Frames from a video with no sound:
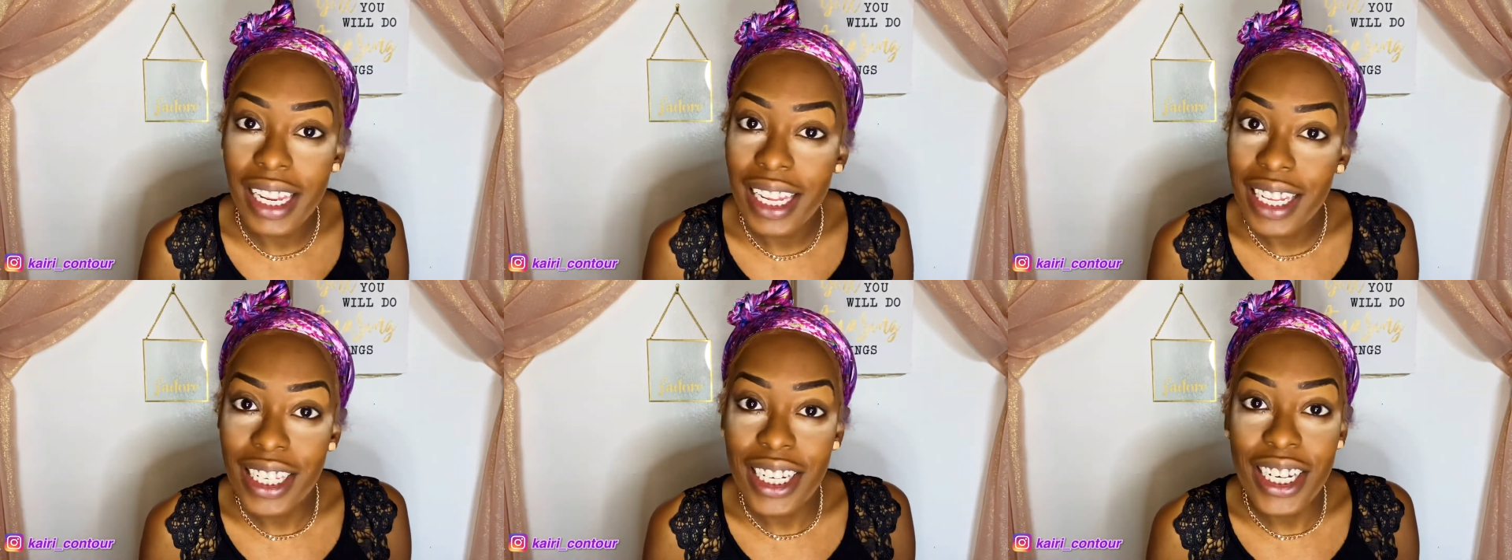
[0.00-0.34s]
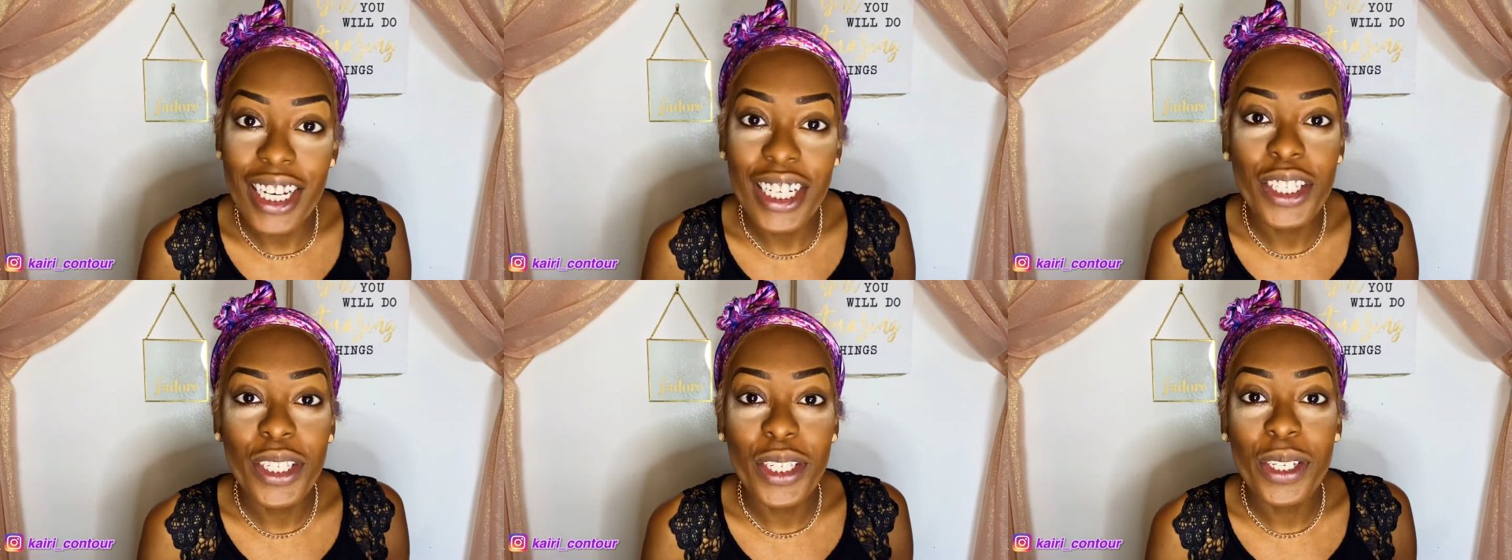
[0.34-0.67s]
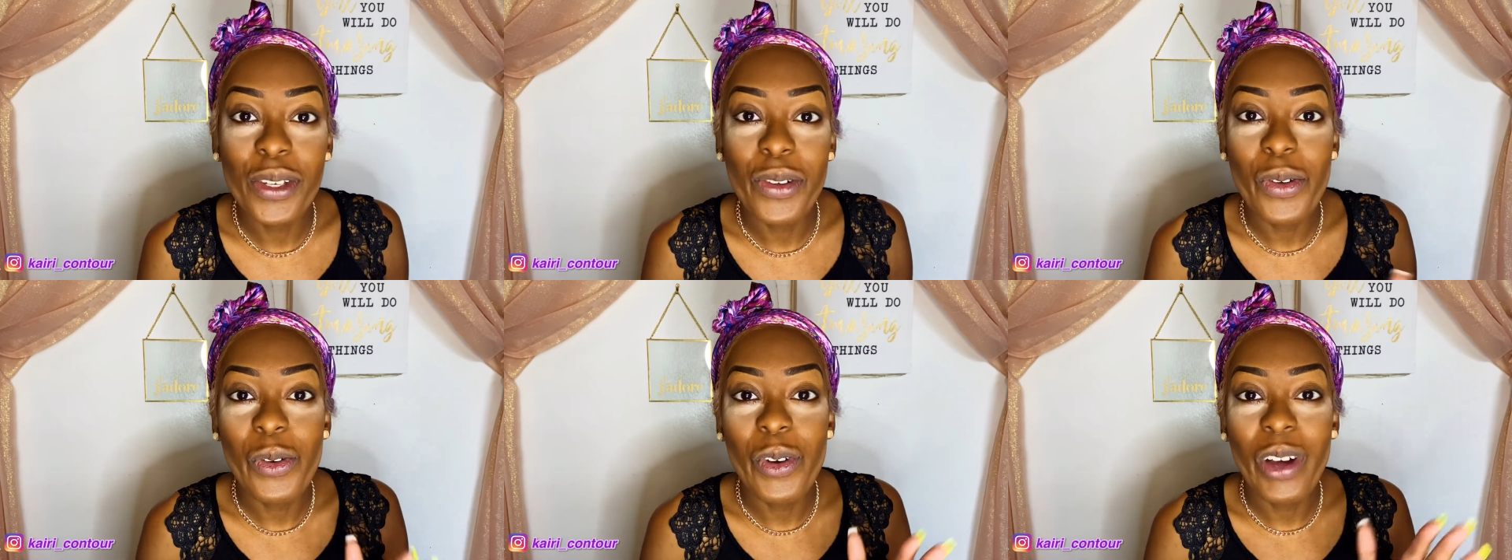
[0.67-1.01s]

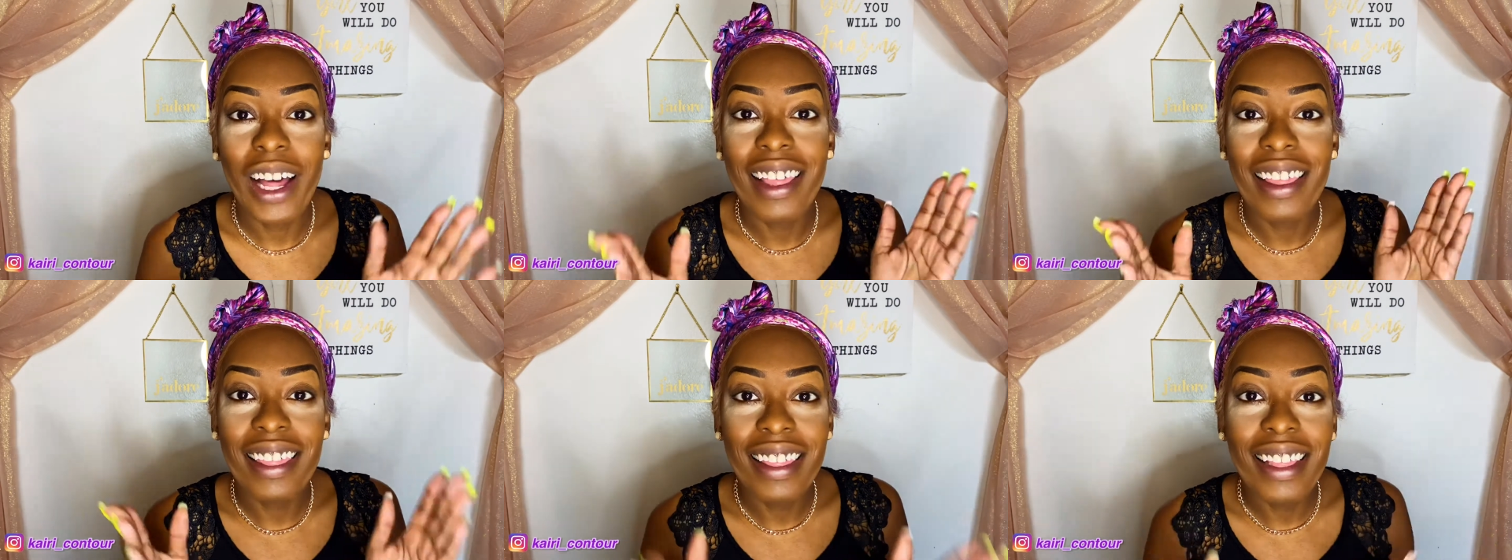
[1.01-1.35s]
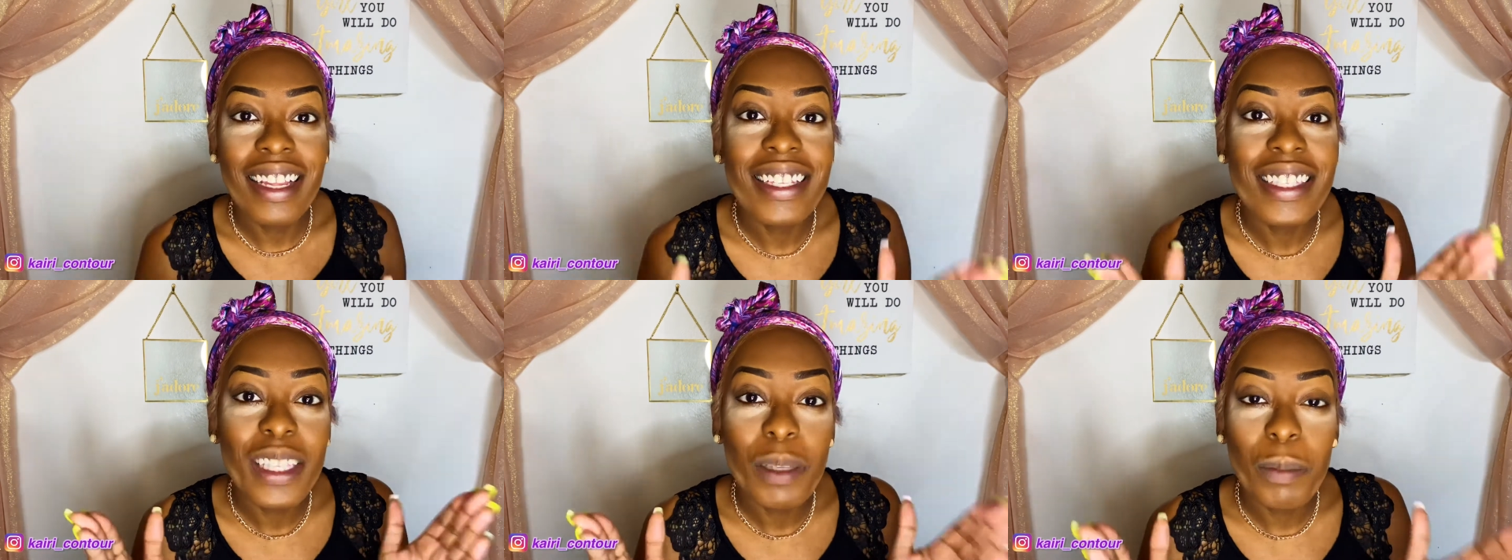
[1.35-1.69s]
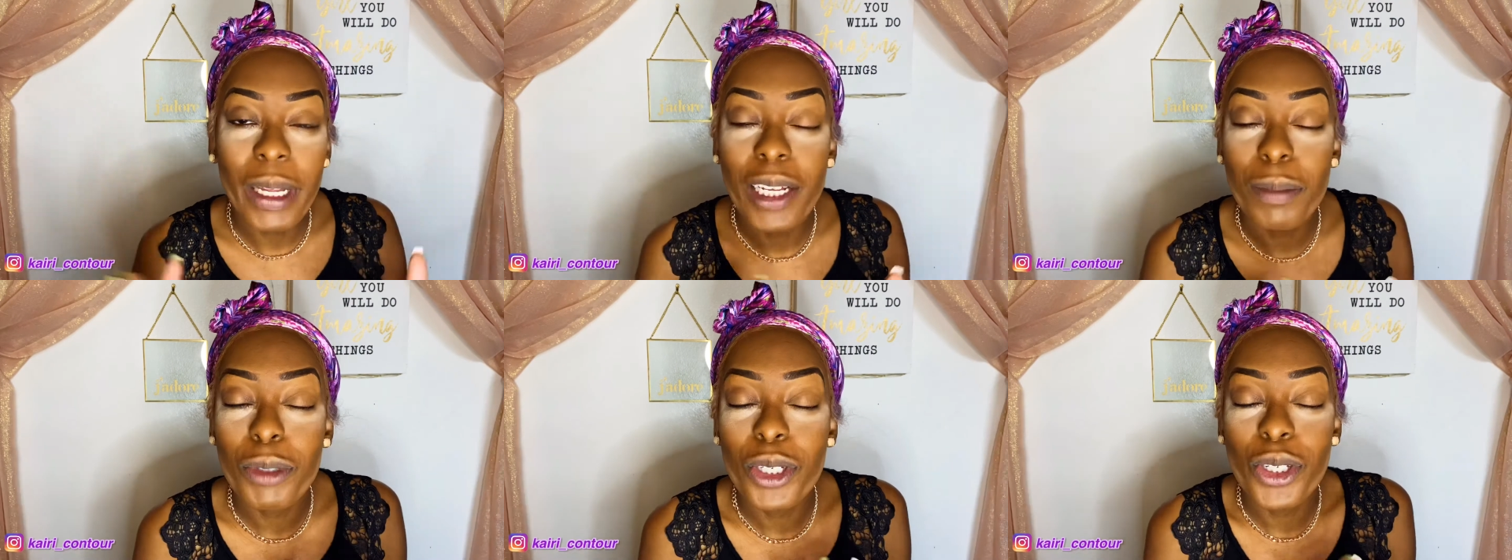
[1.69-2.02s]
into this
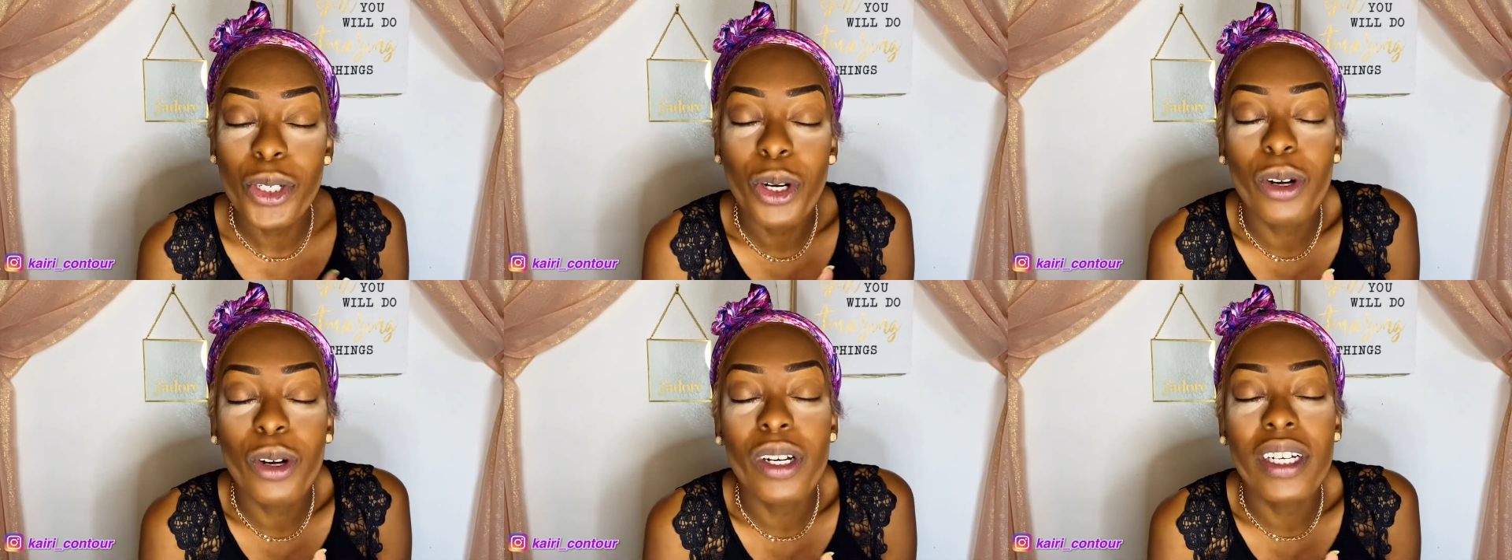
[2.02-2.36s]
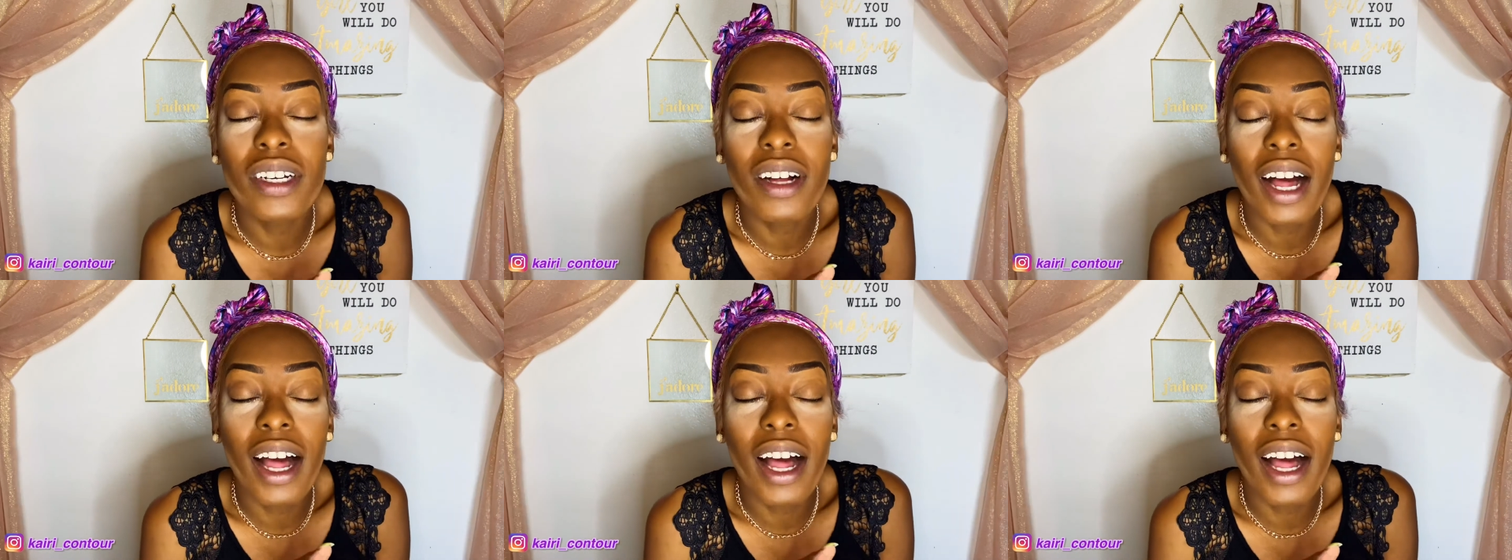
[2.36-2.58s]
makeup tutorial.